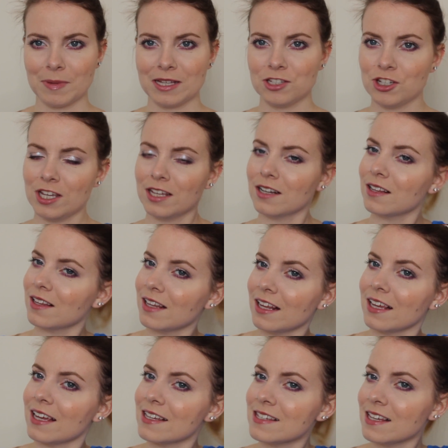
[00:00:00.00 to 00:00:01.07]
to my channel. And
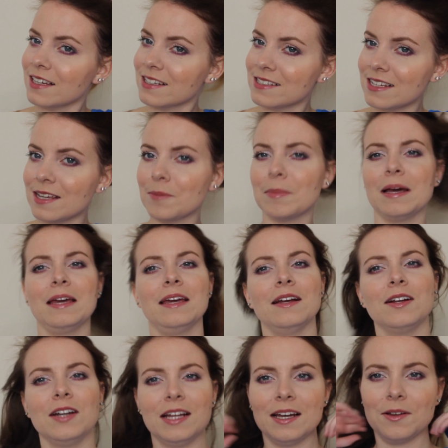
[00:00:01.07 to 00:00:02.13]
I guess I can take my
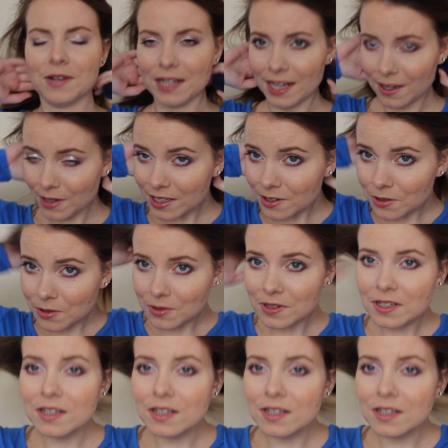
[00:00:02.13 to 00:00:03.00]
hair down now. I don't